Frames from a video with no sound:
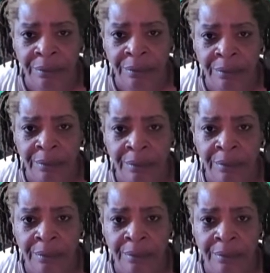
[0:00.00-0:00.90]

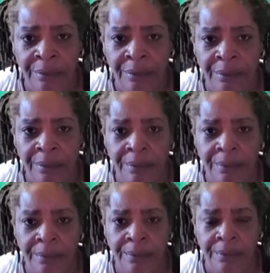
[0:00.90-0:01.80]

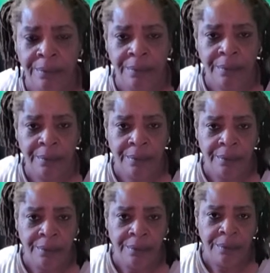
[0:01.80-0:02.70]

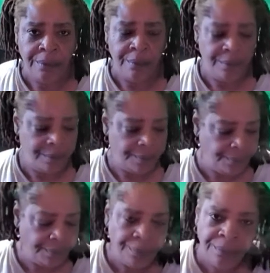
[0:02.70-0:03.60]

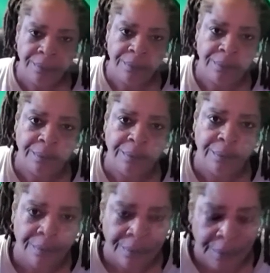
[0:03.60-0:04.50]

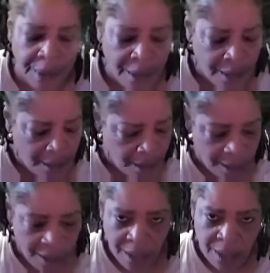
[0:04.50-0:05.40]

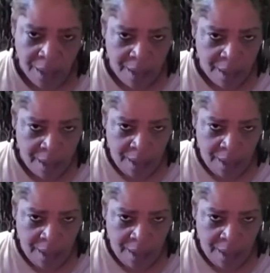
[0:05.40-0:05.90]
Nothing is said.